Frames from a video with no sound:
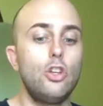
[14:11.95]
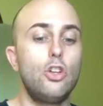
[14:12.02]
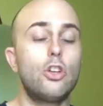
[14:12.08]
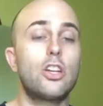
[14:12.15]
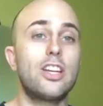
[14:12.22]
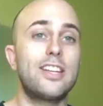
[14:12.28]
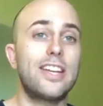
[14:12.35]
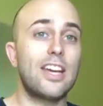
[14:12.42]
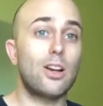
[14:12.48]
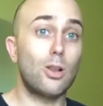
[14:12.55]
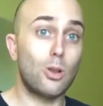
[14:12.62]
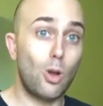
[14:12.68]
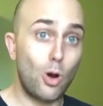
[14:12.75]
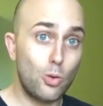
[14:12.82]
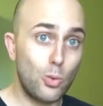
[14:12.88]
You can get
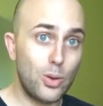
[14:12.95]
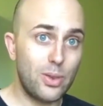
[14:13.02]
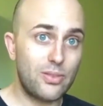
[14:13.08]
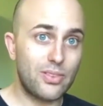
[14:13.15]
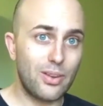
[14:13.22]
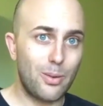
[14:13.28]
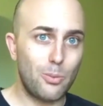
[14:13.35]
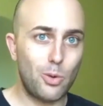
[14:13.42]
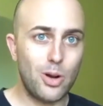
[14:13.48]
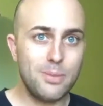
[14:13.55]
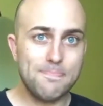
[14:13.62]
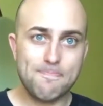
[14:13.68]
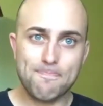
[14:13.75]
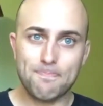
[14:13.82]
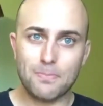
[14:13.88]
along with
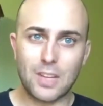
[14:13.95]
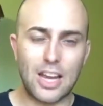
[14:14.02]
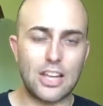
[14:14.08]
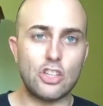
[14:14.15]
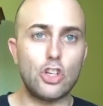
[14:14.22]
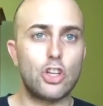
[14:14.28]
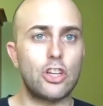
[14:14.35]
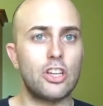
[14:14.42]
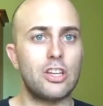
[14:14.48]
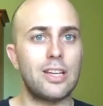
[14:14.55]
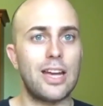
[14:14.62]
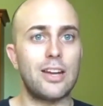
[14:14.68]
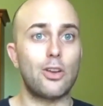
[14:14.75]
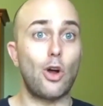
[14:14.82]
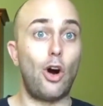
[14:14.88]
someone and you can
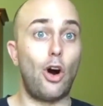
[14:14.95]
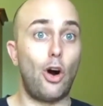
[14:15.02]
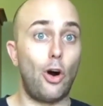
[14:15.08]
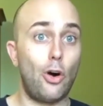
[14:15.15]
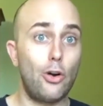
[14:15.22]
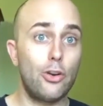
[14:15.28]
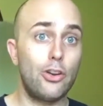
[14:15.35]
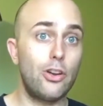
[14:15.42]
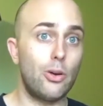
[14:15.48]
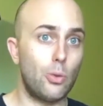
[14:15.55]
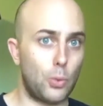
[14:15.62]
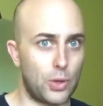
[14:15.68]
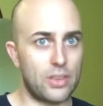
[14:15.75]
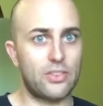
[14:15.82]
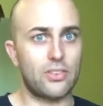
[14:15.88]
get on
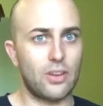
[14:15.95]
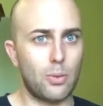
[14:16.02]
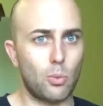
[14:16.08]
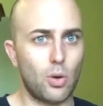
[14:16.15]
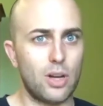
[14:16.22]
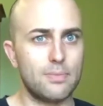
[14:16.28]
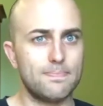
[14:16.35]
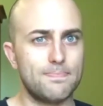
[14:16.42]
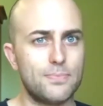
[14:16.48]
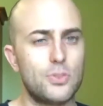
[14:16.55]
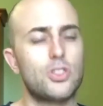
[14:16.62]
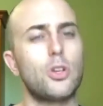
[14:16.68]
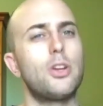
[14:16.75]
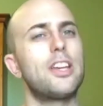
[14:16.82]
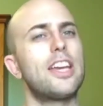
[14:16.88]
with someone.
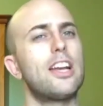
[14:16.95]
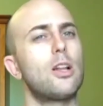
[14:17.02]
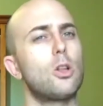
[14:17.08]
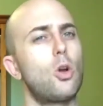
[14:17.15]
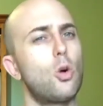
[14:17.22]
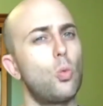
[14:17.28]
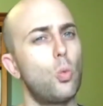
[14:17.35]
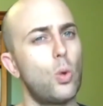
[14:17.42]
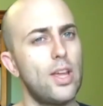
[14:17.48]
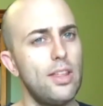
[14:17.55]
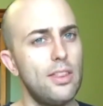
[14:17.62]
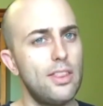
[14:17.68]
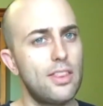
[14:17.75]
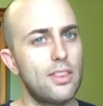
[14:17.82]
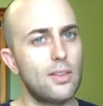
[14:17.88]
So to get along
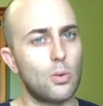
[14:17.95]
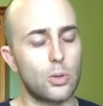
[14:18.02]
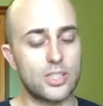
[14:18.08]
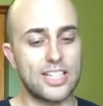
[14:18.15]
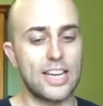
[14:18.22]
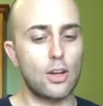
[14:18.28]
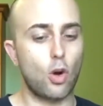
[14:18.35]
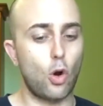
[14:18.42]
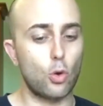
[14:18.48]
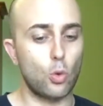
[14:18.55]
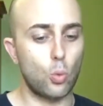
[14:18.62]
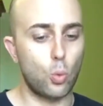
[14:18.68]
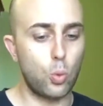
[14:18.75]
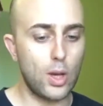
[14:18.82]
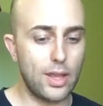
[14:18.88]
with or to get
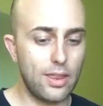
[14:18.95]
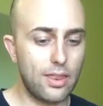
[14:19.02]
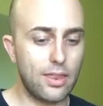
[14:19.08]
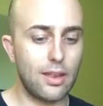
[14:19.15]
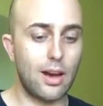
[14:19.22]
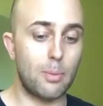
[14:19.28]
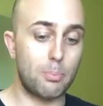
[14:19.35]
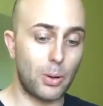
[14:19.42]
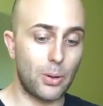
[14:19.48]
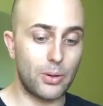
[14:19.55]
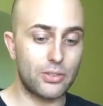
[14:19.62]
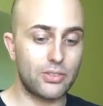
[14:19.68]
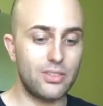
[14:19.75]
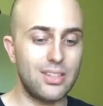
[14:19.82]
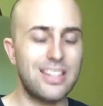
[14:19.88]
on with a
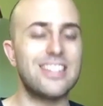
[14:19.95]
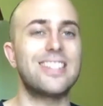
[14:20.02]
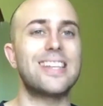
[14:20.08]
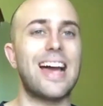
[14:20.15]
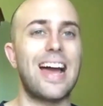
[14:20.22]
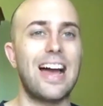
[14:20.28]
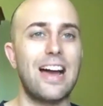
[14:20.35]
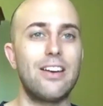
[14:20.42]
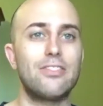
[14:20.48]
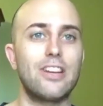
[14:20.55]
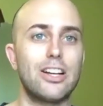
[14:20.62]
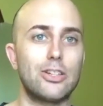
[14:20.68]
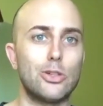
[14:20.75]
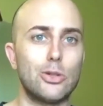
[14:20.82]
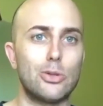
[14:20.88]
person is to have
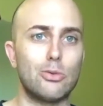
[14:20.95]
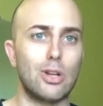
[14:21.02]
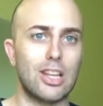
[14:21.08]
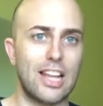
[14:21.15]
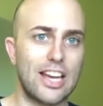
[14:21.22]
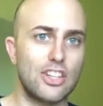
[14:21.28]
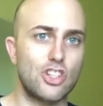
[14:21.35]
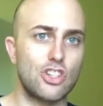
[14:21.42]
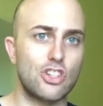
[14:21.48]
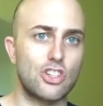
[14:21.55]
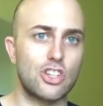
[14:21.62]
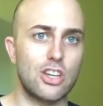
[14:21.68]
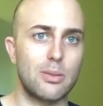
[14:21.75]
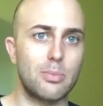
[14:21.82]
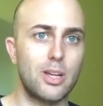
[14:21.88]
a good
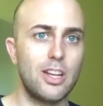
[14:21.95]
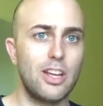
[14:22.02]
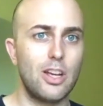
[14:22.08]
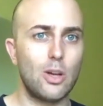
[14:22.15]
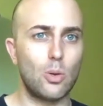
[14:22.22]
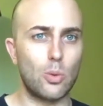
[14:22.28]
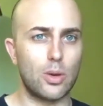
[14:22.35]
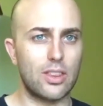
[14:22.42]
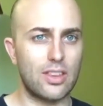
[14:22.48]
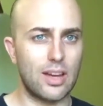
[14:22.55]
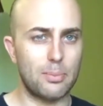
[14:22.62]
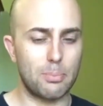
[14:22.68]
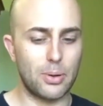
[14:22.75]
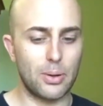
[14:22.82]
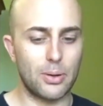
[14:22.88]
relationship with
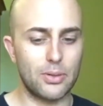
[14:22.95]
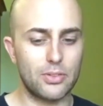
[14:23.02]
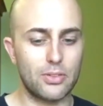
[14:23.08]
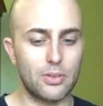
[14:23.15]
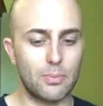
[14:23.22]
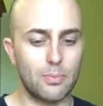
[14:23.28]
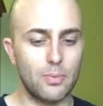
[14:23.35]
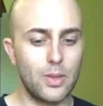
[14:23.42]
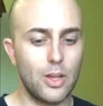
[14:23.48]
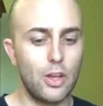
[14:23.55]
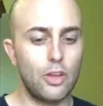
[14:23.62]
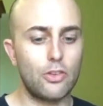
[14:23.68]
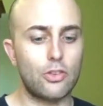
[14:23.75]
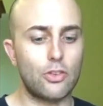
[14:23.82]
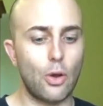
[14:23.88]
that person.
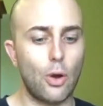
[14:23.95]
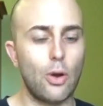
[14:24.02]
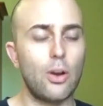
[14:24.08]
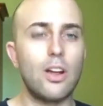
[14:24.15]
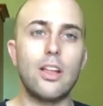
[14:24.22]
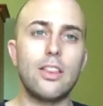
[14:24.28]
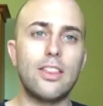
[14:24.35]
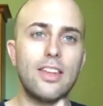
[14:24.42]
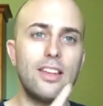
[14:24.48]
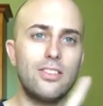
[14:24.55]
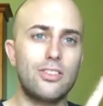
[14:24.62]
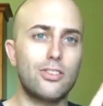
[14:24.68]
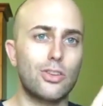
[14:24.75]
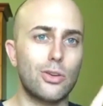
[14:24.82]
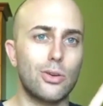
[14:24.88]
So
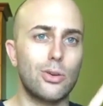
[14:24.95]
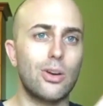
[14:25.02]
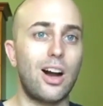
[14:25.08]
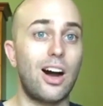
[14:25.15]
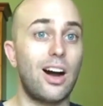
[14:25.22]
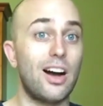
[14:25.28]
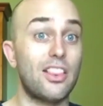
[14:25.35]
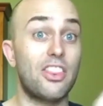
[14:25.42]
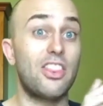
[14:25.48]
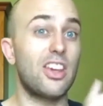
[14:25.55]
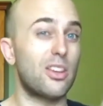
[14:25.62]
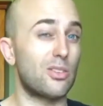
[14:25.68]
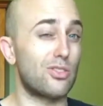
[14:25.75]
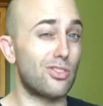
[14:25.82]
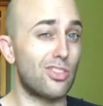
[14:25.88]
these two are
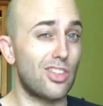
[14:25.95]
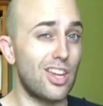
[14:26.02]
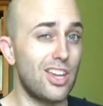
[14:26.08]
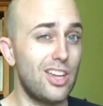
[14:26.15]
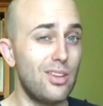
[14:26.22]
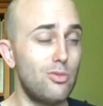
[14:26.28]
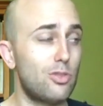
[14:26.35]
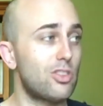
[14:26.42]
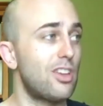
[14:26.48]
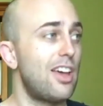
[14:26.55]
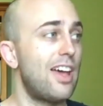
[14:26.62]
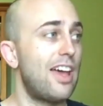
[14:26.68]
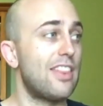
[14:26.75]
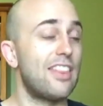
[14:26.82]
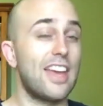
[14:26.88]
thick as thieves.
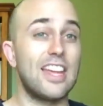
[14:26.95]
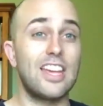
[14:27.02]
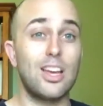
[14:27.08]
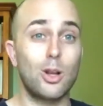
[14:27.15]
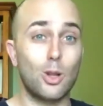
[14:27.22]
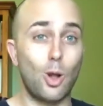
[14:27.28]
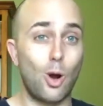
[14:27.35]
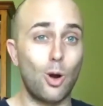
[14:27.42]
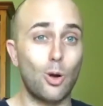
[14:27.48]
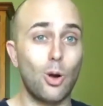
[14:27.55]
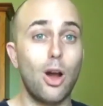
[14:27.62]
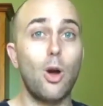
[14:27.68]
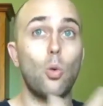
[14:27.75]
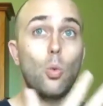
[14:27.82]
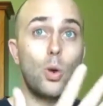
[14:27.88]
They get
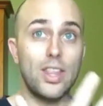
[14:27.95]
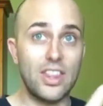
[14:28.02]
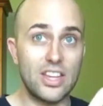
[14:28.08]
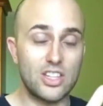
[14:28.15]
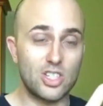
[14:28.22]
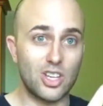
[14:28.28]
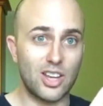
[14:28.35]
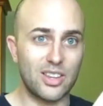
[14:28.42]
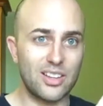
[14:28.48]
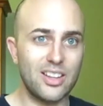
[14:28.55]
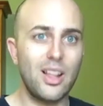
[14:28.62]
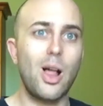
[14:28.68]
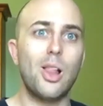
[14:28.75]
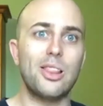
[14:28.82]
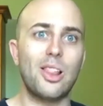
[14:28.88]
along with each
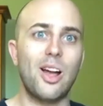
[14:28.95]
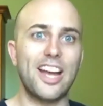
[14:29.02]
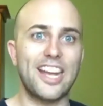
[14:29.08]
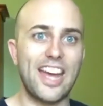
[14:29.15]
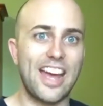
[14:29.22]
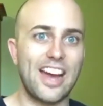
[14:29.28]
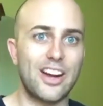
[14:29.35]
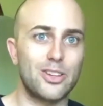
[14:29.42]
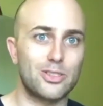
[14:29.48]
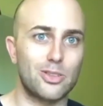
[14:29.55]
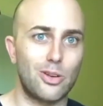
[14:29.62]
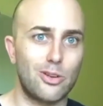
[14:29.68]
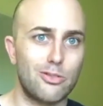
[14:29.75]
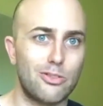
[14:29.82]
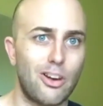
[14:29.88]
other like a house
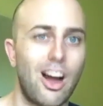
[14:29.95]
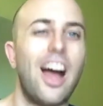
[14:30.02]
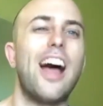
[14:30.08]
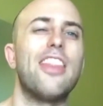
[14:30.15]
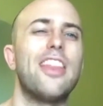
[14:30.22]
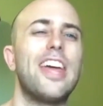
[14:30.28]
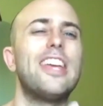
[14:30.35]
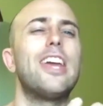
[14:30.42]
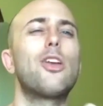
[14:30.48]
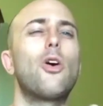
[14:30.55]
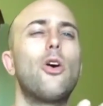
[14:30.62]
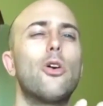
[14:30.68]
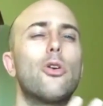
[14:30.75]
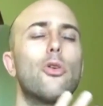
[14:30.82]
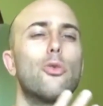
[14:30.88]
on fire. They get
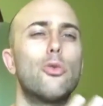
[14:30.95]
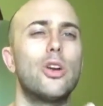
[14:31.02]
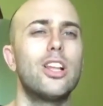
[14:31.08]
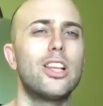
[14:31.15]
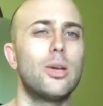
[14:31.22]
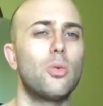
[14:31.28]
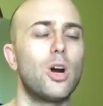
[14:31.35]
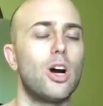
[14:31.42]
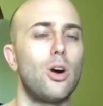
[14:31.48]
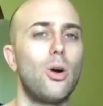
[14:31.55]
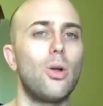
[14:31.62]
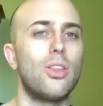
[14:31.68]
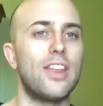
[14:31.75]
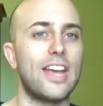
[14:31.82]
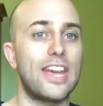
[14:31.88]
on really
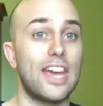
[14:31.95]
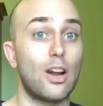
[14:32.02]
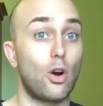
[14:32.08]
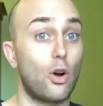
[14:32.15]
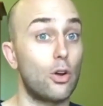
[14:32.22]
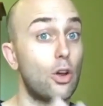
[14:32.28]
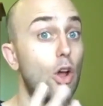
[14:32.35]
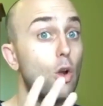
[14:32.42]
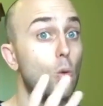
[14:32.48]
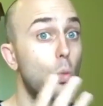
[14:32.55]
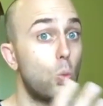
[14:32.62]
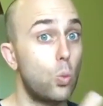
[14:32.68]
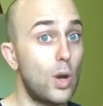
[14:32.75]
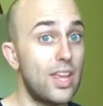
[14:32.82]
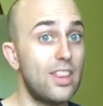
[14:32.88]
well. They get on
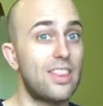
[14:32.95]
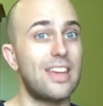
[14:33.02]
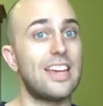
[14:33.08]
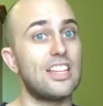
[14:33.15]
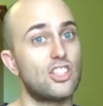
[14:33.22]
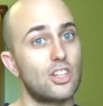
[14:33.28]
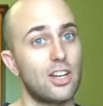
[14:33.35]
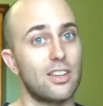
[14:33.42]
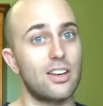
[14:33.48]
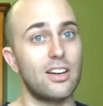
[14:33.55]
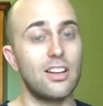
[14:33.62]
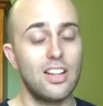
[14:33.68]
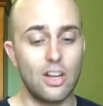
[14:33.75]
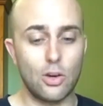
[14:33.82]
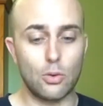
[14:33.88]
with each
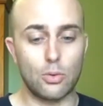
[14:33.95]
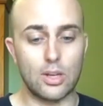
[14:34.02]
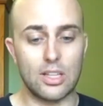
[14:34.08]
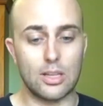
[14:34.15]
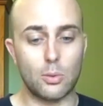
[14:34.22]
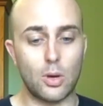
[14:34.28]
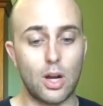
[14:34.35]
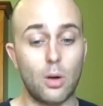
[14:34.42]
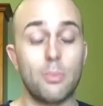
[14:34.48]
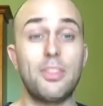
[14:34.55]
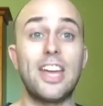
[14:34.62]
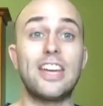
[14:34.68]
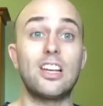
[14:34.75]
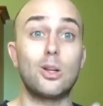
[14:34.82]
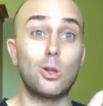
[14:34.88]
other really well.
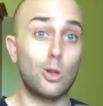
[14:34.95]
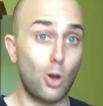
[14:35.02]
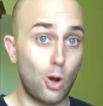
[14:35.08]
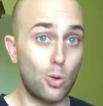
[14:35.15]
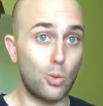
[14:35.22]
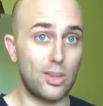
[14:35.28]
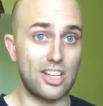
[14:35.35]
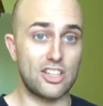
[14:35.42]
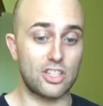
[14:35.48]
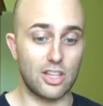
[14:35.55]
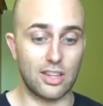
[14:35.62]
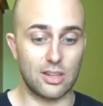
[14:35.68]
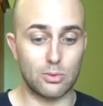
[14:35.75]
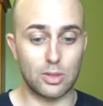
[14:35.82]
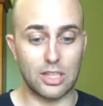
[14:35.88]
They get along with each
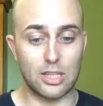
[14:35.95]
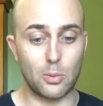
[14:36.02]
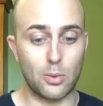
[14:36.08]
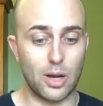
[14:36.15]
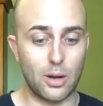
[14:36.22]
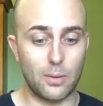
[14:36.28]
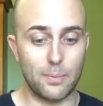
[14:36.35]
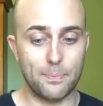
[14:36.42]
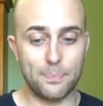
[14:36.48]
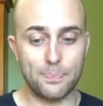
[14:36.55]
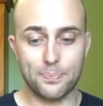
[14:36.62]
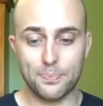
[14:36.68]
other really well.